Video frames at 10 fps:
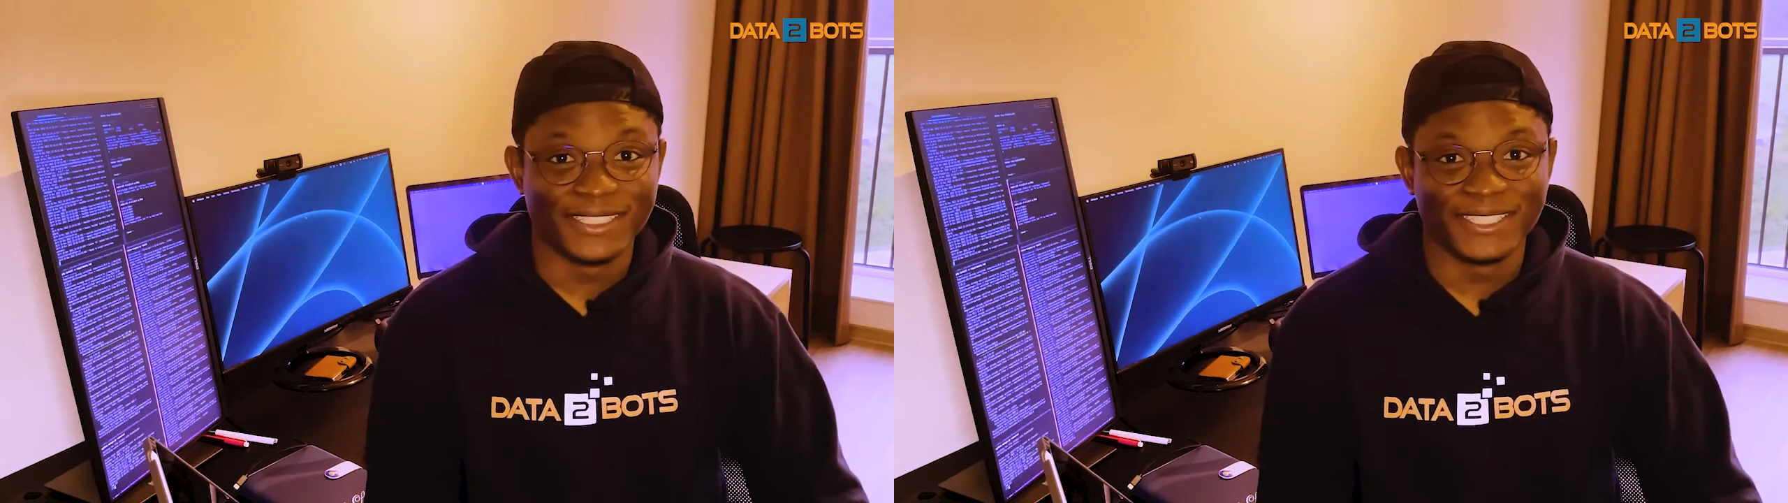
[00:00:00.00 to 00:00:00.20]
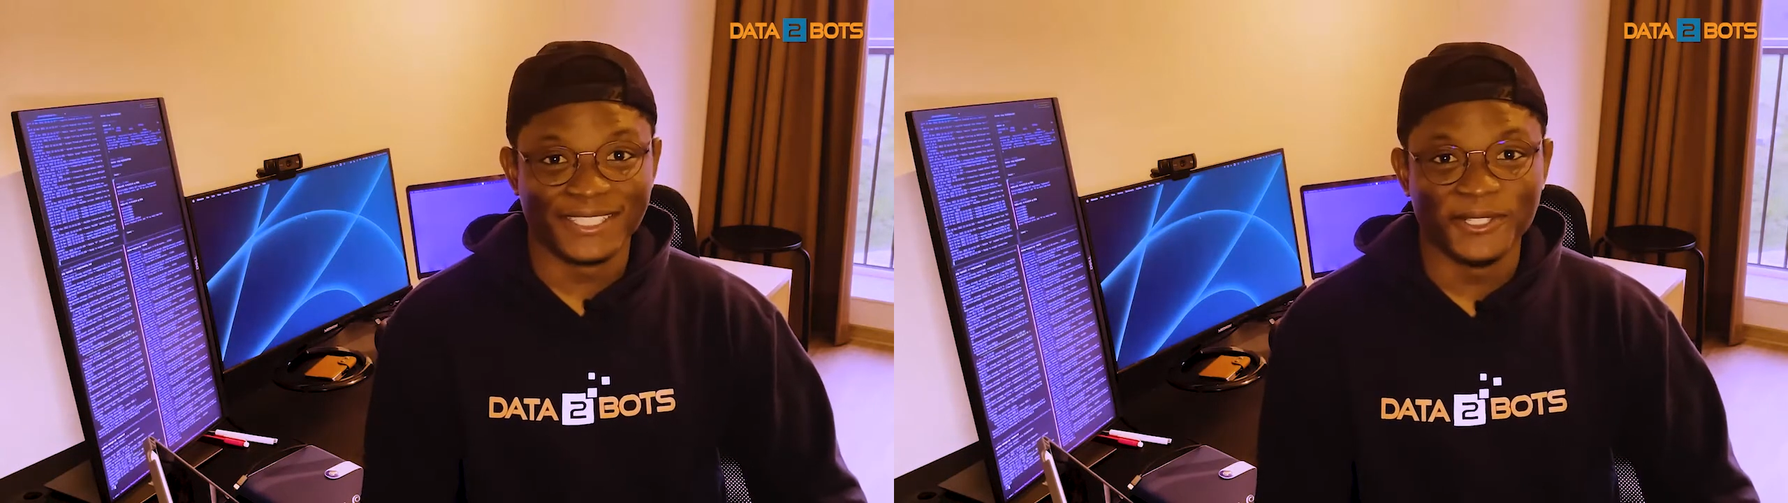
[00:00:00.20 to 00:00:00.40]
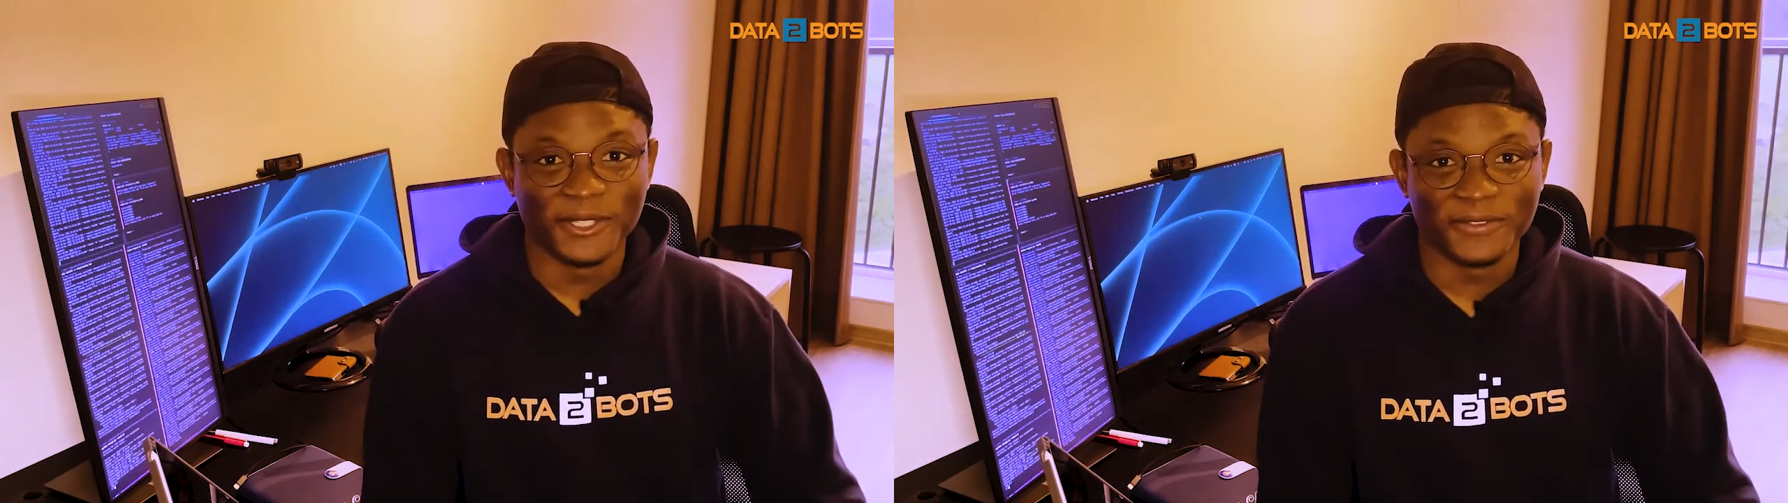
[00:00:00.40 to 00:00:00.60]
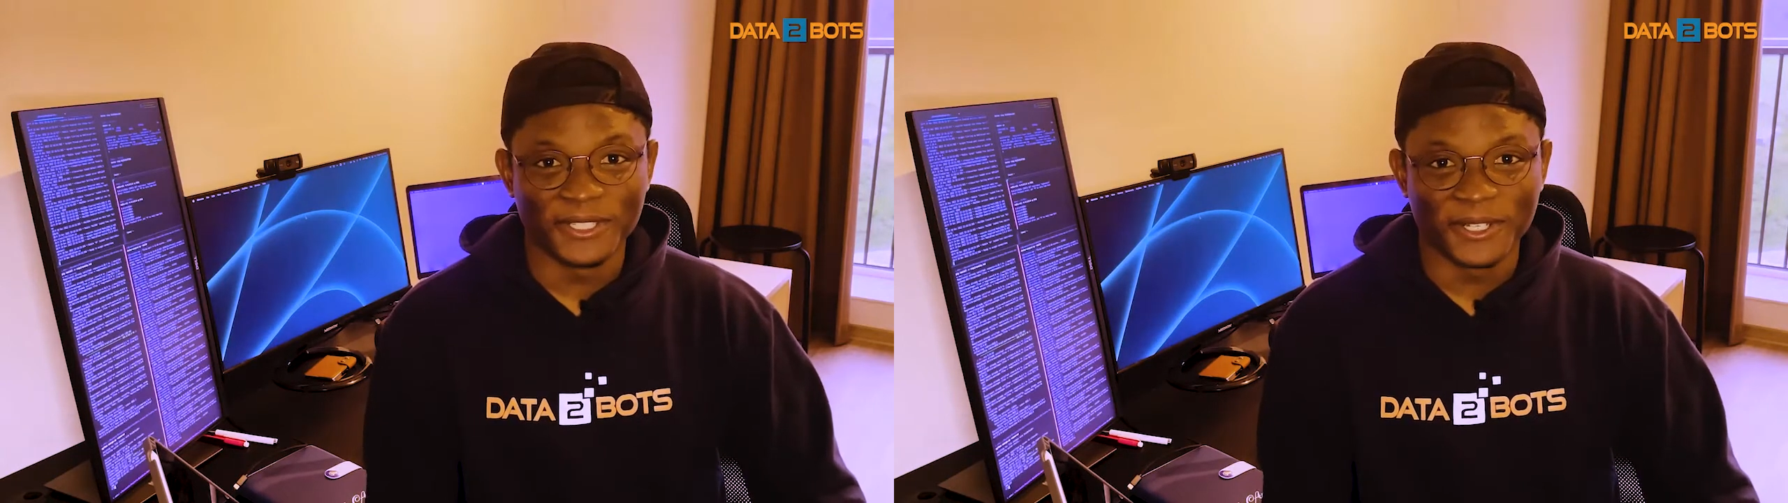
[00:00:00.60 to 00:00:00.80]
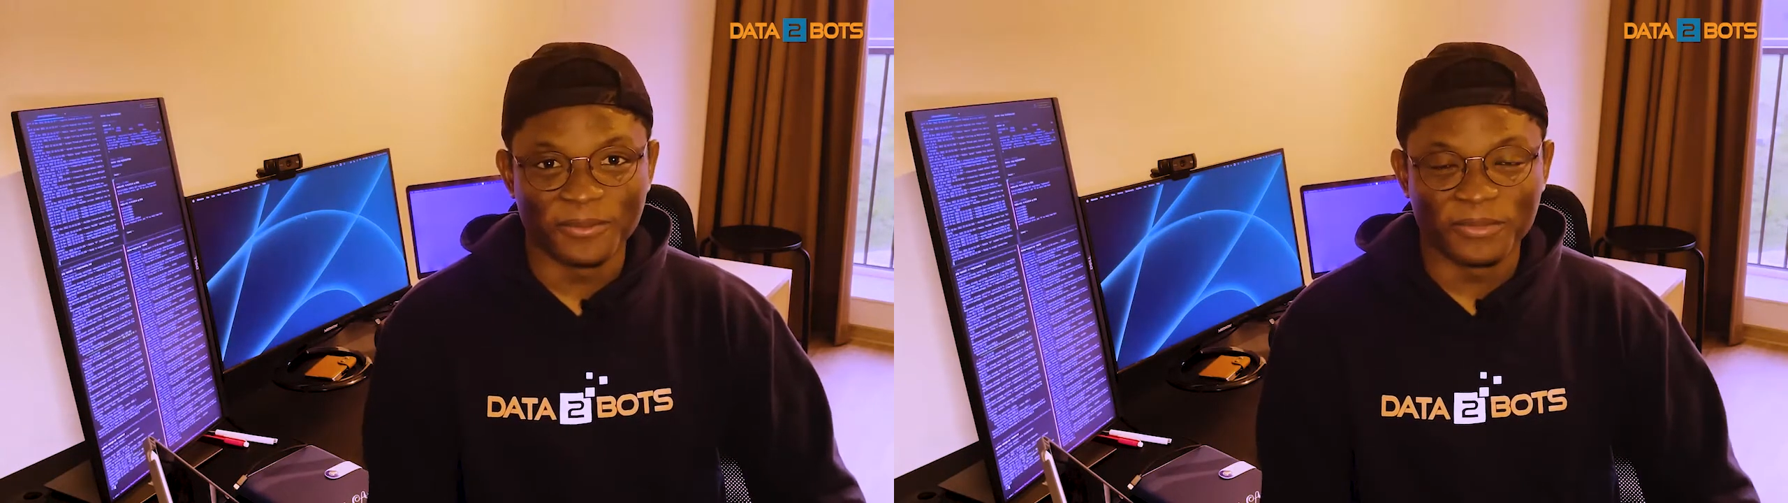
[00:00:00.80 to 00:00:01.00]
the CEO of the
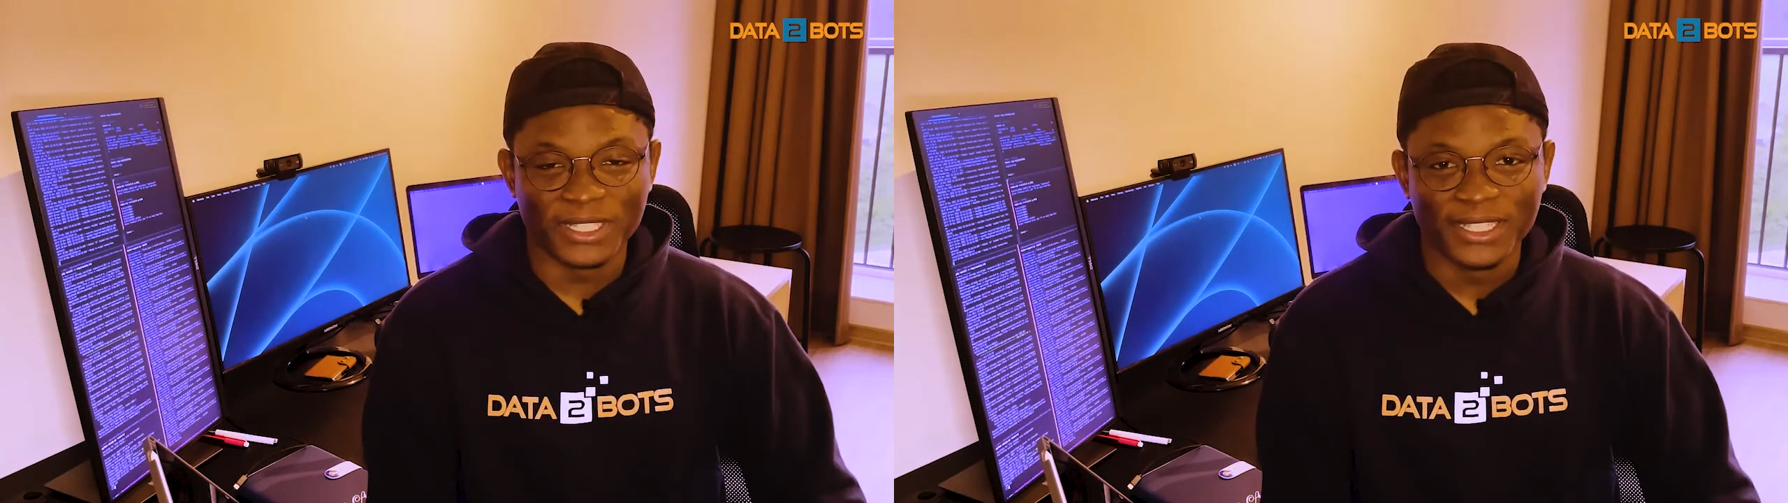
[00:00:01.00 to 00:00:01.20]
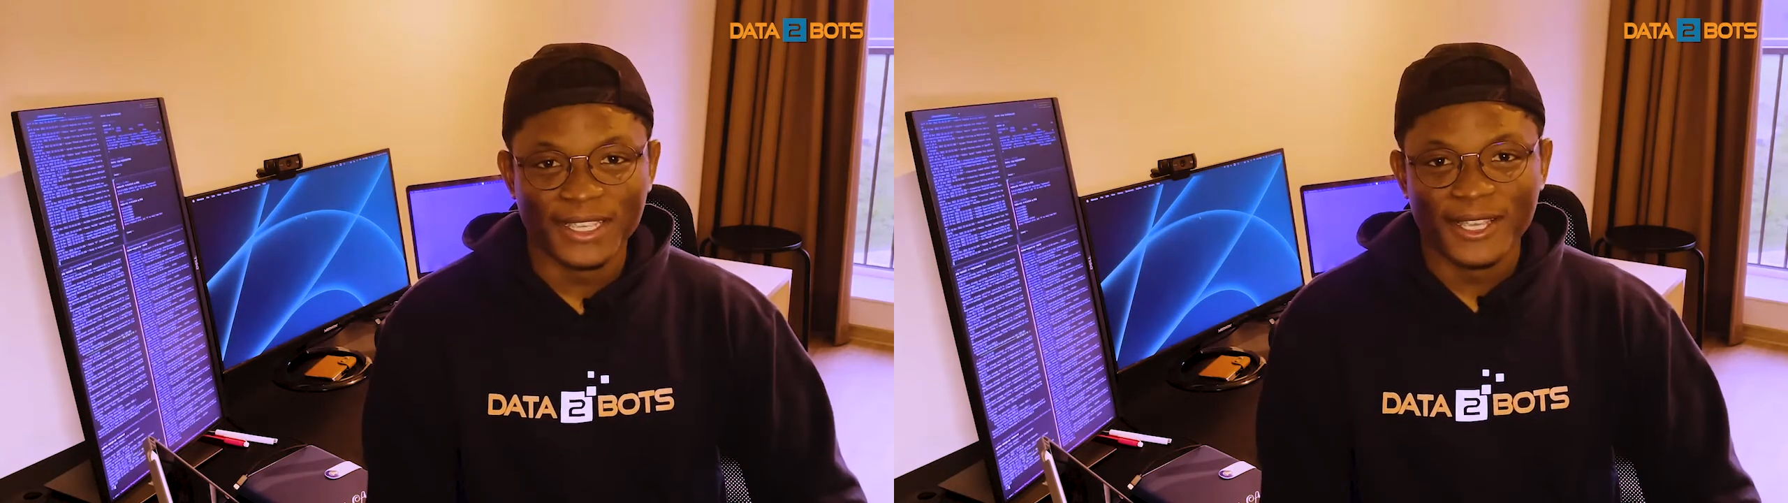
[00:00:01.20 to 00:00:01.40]
company.